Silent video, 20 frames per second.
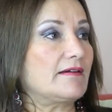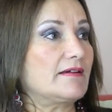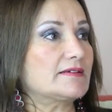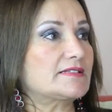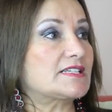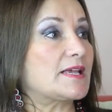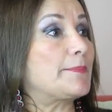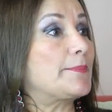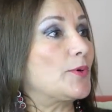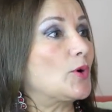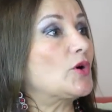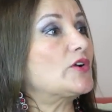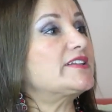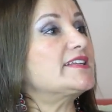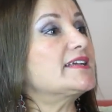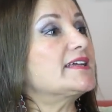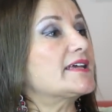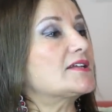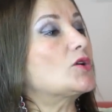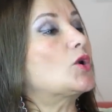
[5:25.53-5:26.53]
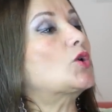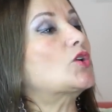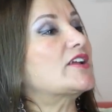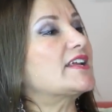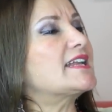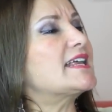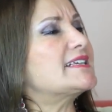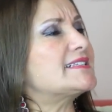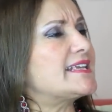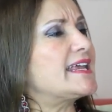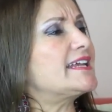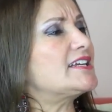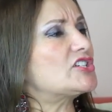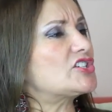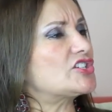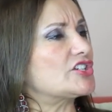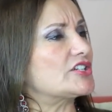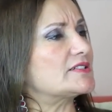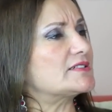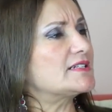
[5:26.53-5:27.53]
supporting an
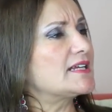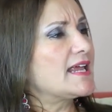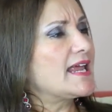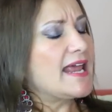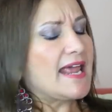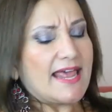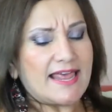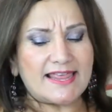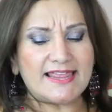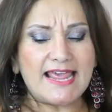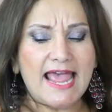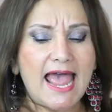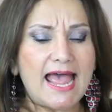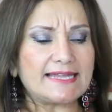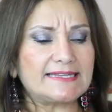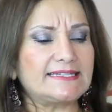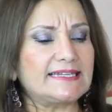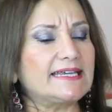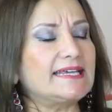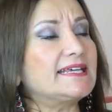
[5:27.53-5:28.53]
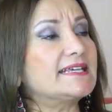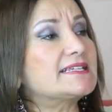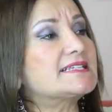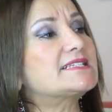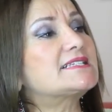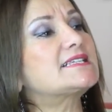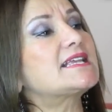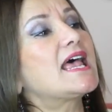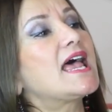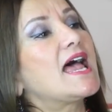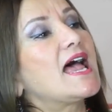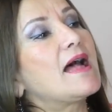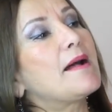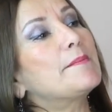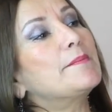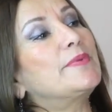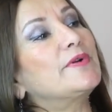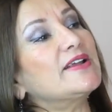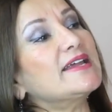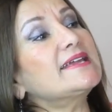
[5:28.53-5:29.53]
organization that is
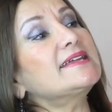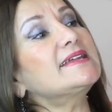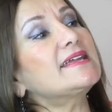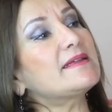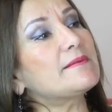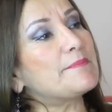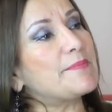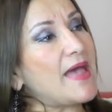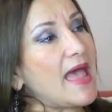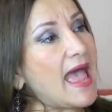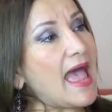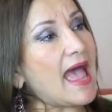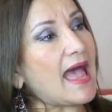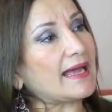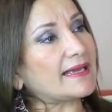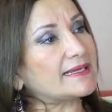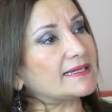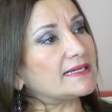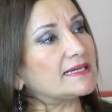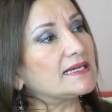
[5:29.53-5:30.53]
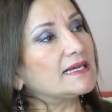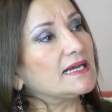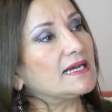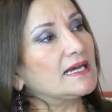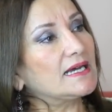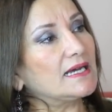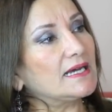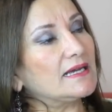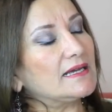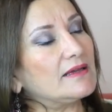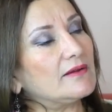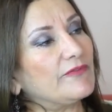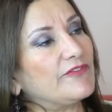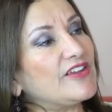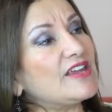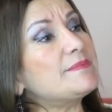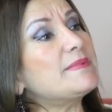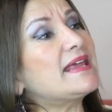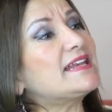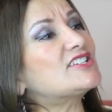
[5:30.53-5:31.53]
bringing back
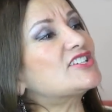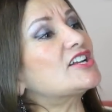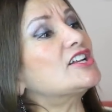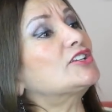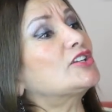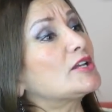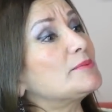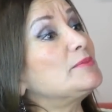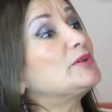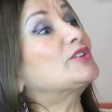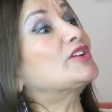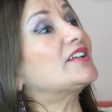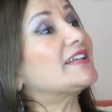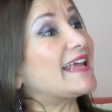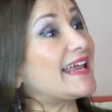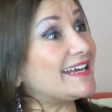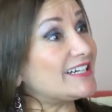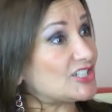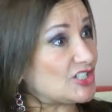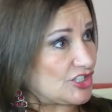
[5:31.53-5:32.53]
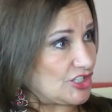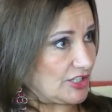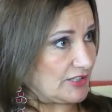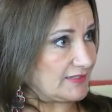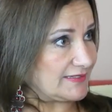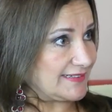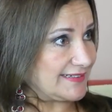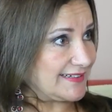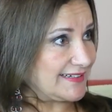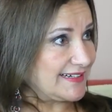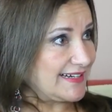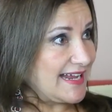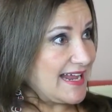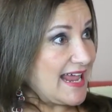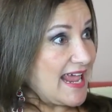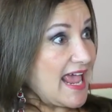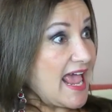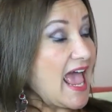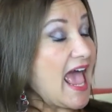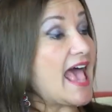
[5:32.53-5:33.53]
female genital mutilation
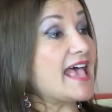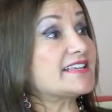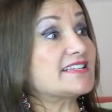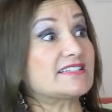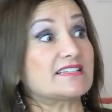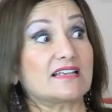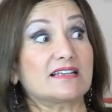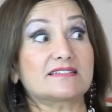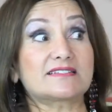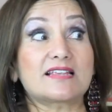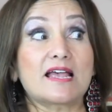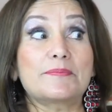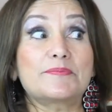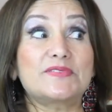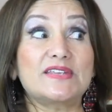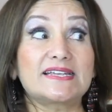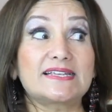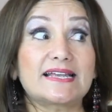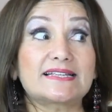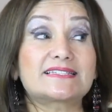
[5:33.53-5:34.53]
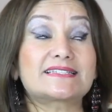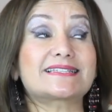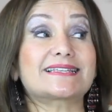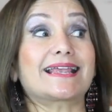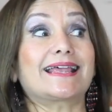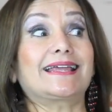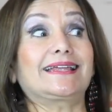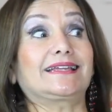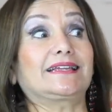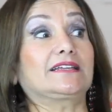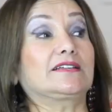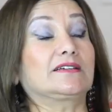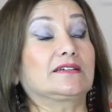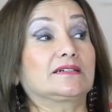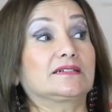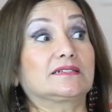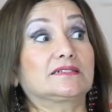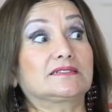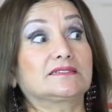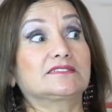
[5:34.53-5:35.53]
as something that's
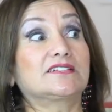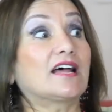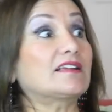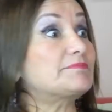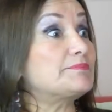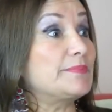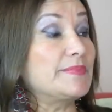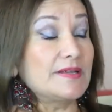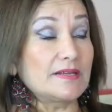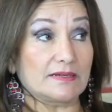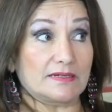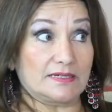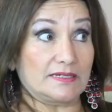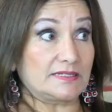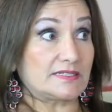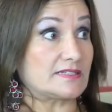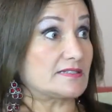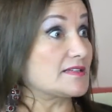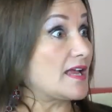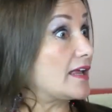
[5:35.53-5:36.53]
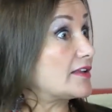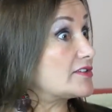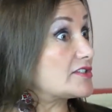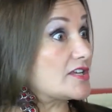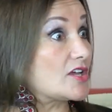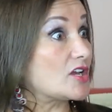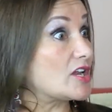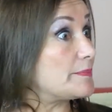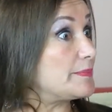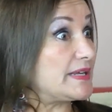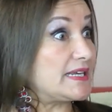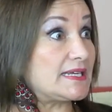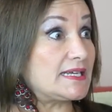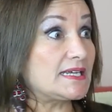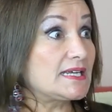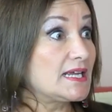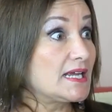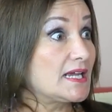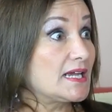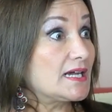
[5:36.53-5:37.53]
it's not going to
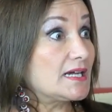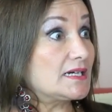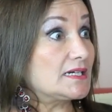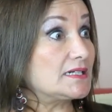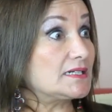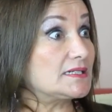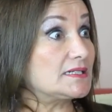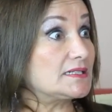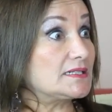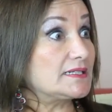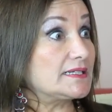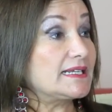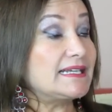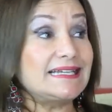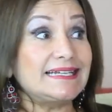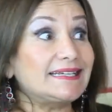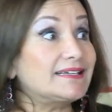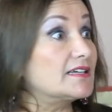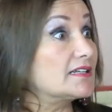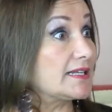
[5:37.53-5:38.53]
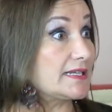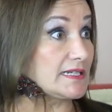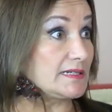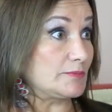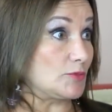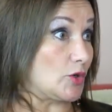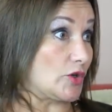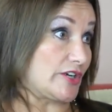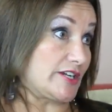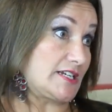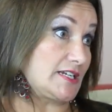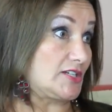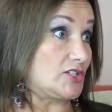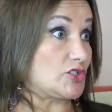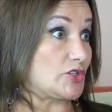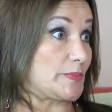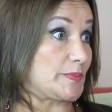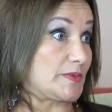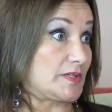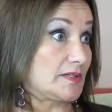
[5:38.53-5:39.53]
be illegal anymore in
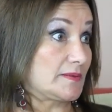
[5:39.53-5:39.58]
Egypt.